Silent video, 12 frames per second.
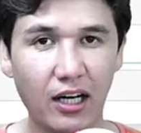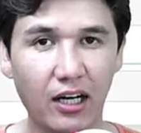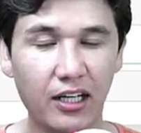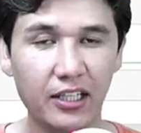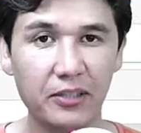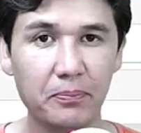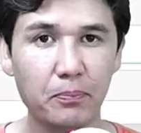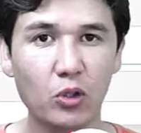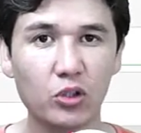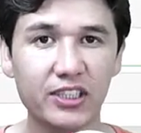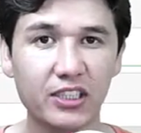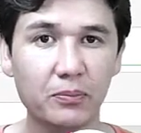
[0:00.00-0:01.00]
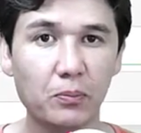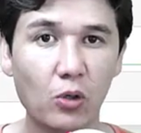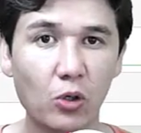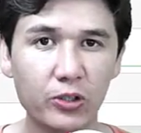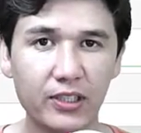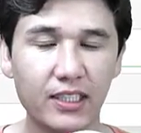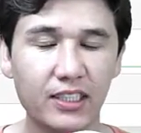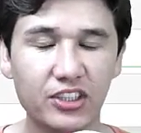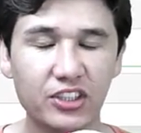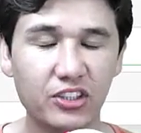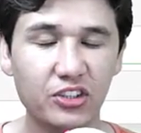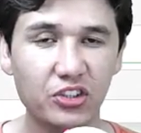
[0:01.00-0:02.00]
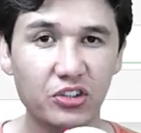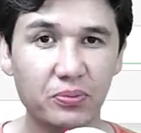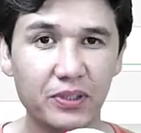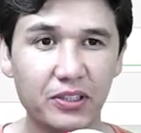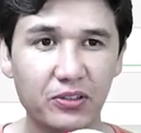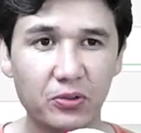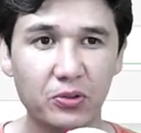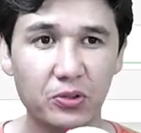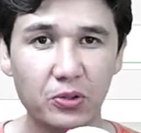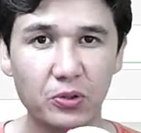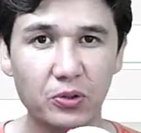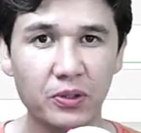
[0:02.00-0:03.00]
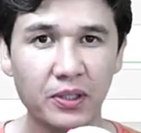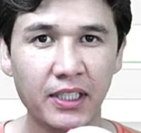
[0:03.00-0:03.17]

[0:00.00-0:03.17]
are imposing both conditions should be true.